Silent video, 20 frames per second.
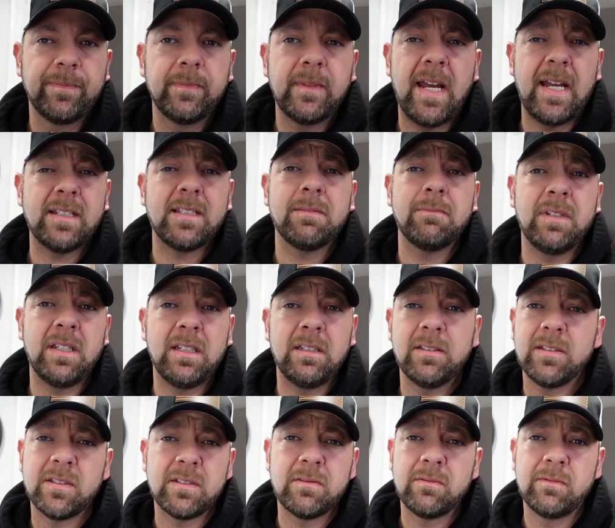That to me
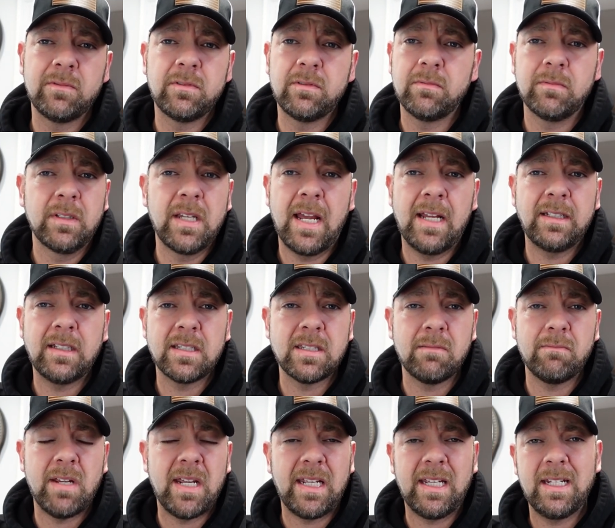is that
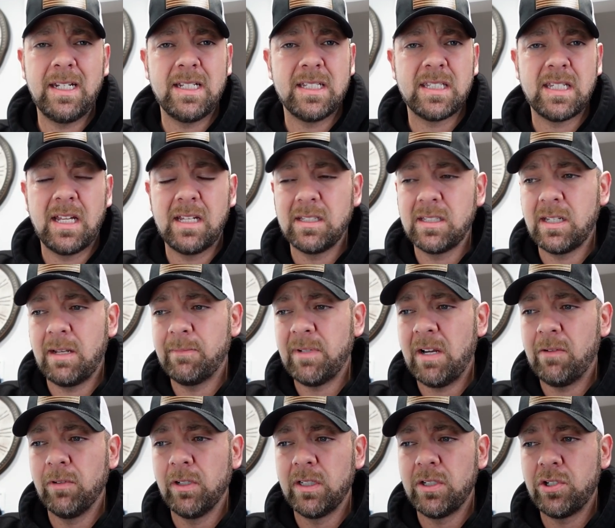doesn't make any sense. I'm
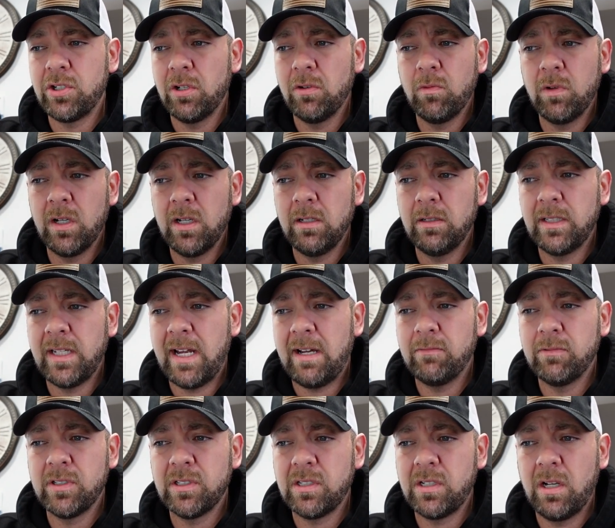not really sure where
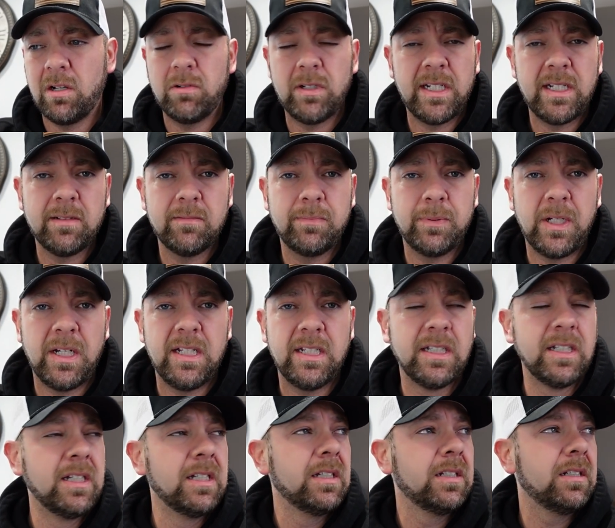that was going, but
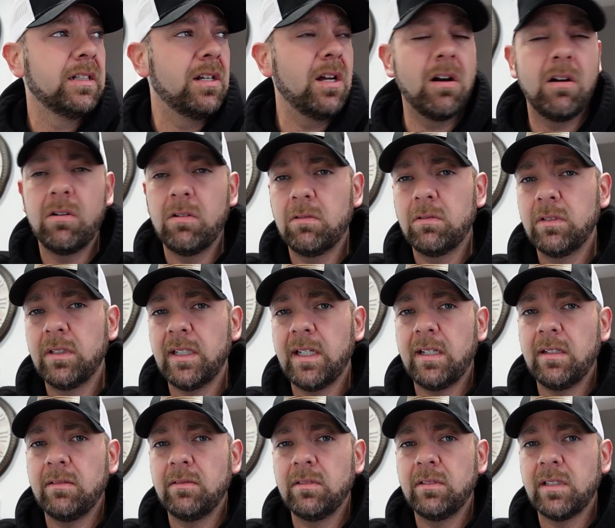no,
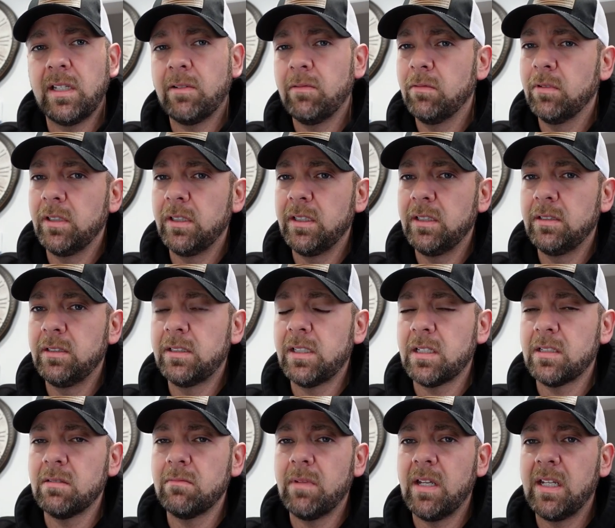that that really
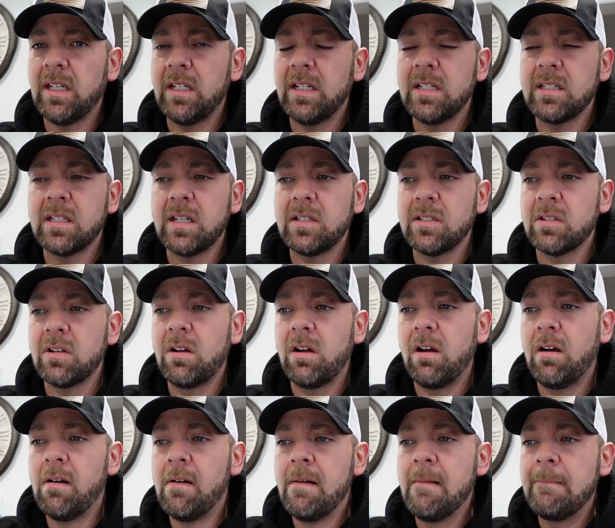doesn't make any sense at
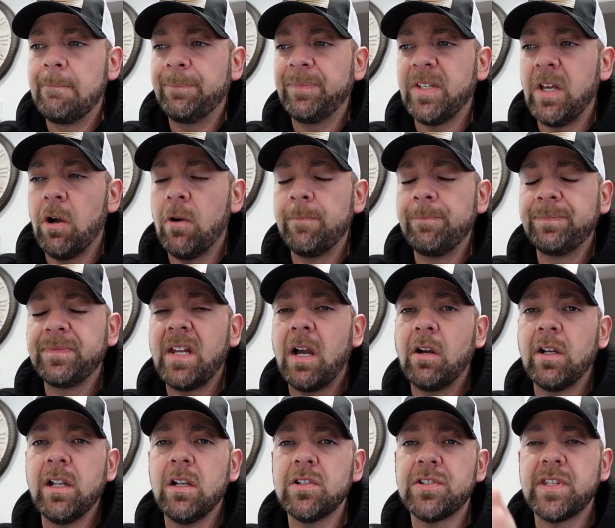all. You know.
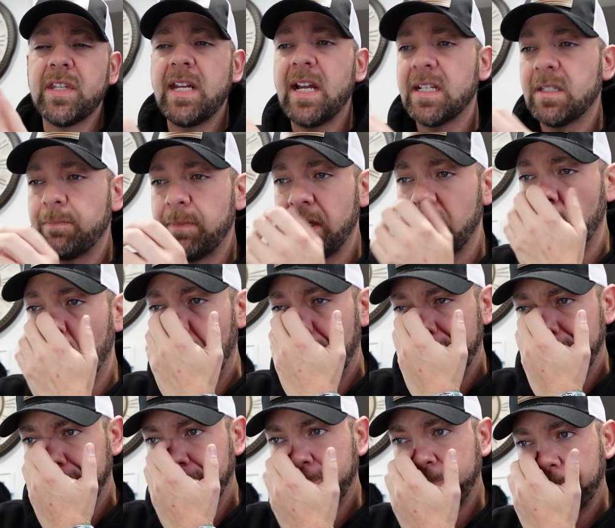Now here's the next big one.
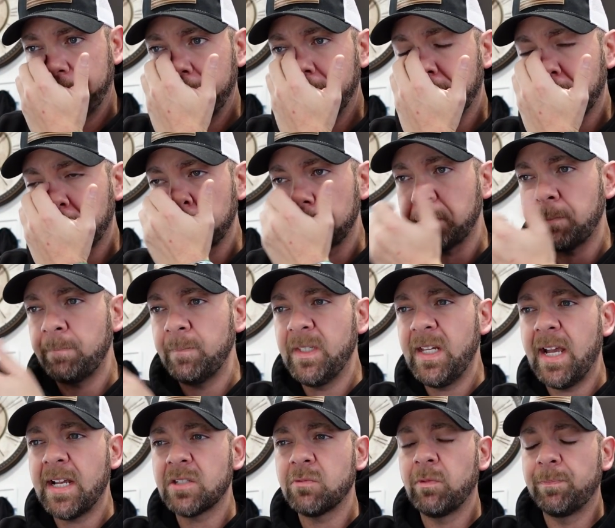
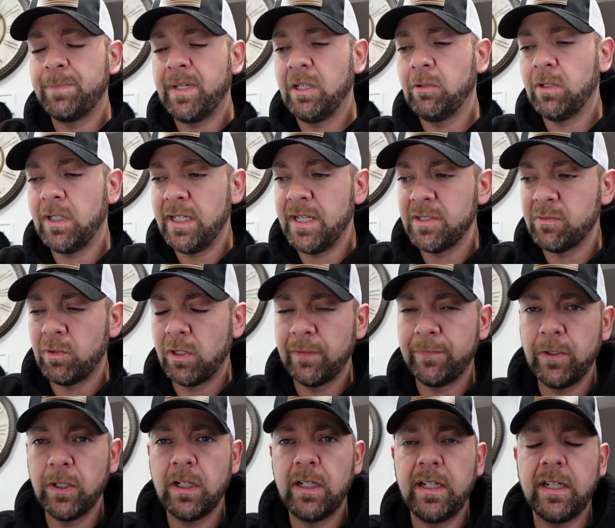Next big one is well,
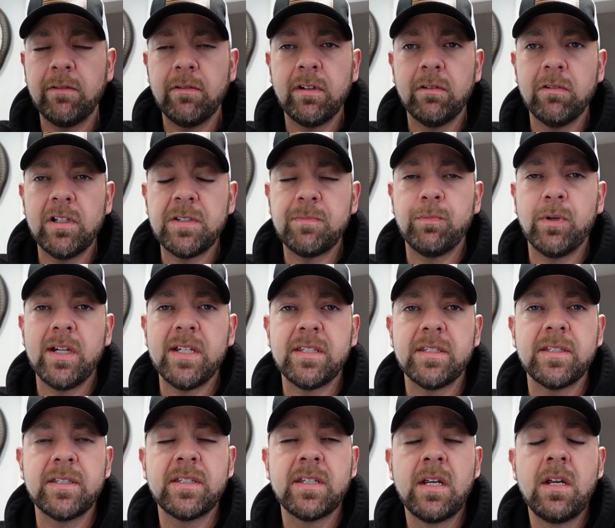if you're going to get rid of wrist
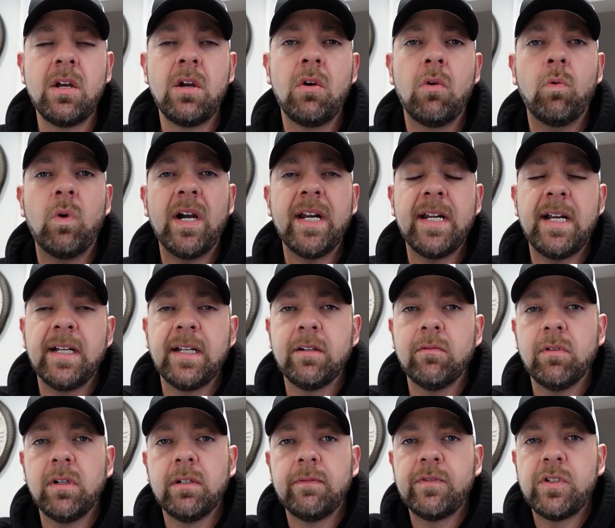braces, why not
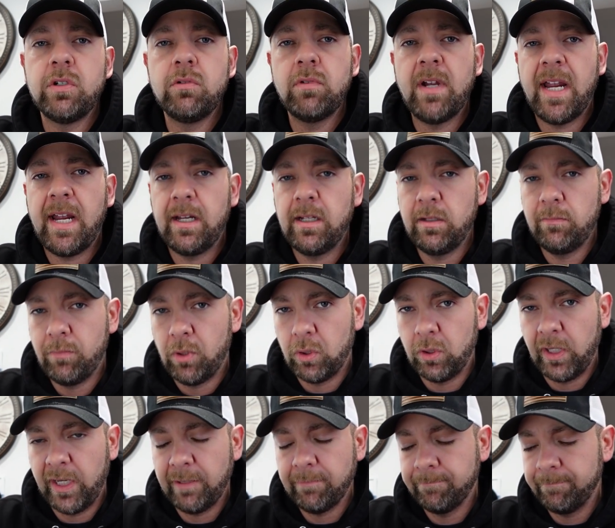get rid of two-handed
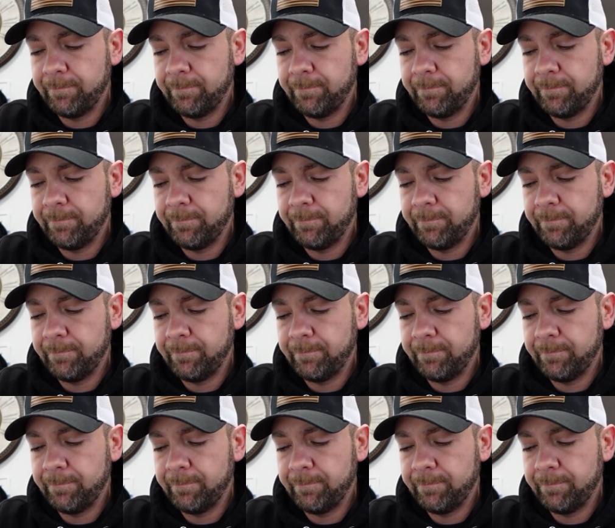bowling?